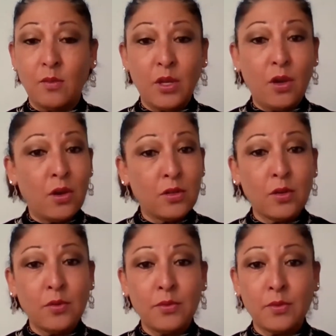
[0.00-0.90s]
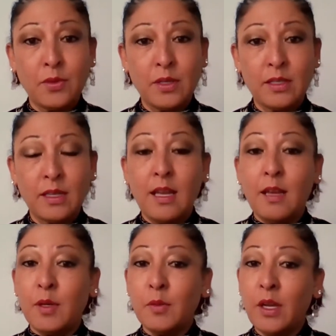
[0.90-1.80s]
We all go through it.
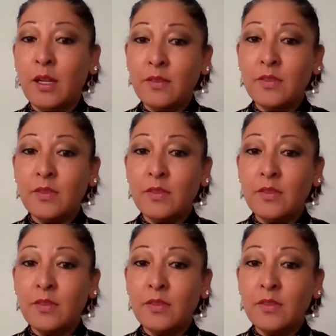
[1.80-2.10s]
But we all